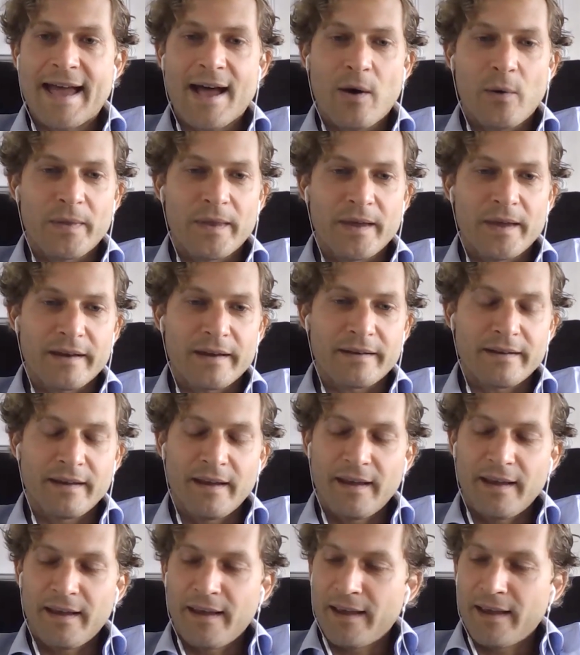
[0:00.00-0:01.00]
how that
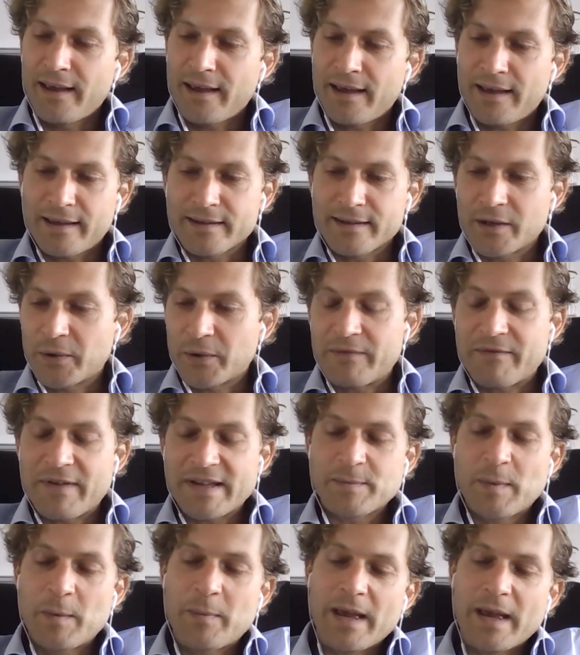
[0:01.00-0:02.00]

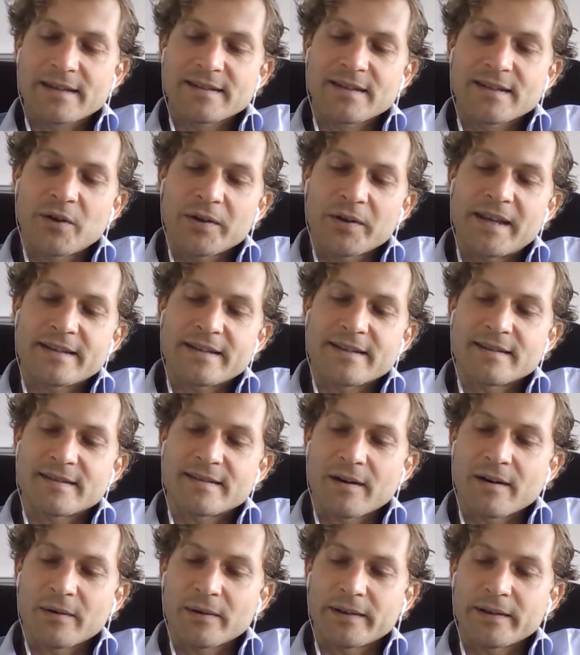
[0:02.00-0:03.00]
investment banks are not
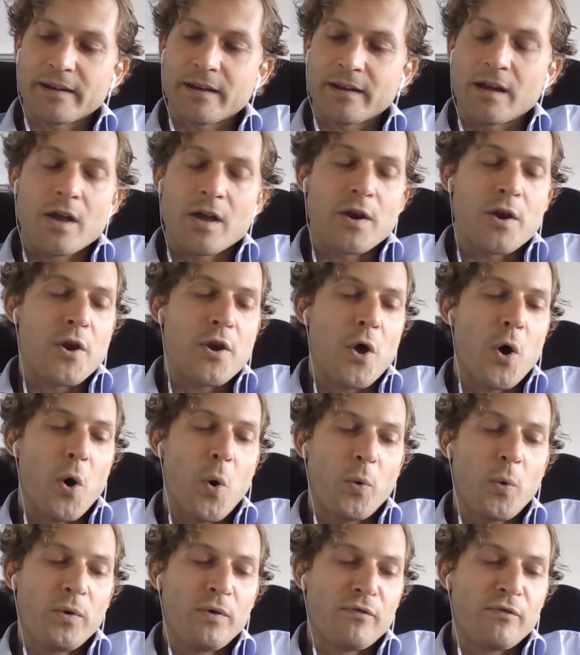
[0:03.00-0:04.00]
necessarily
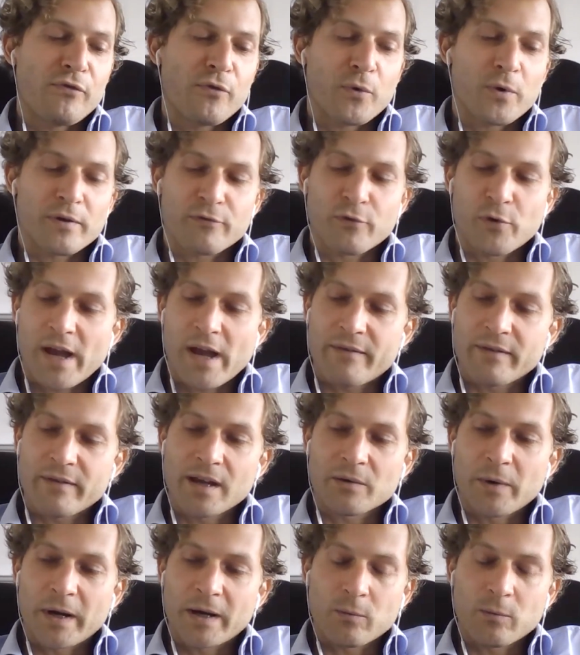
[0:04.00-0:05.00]
known for having
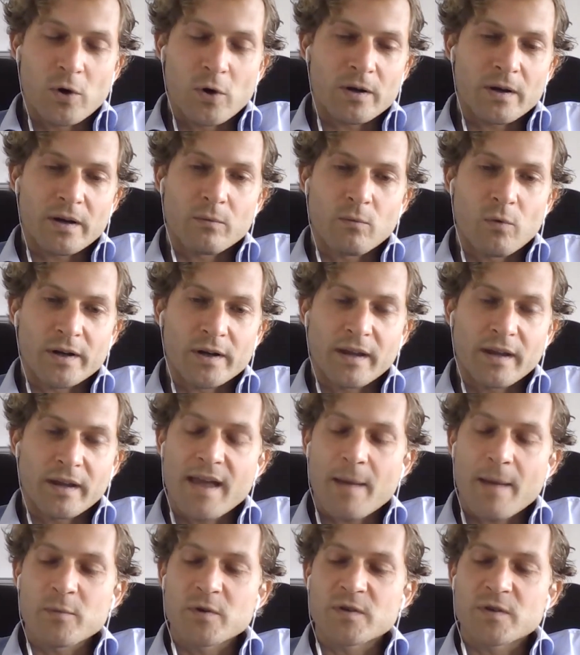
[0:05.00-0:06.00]
a great working
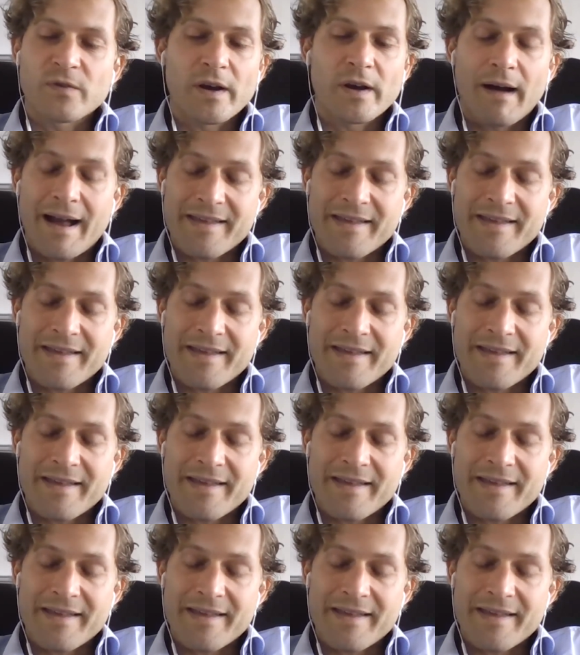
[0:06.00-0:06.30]
atmosphere.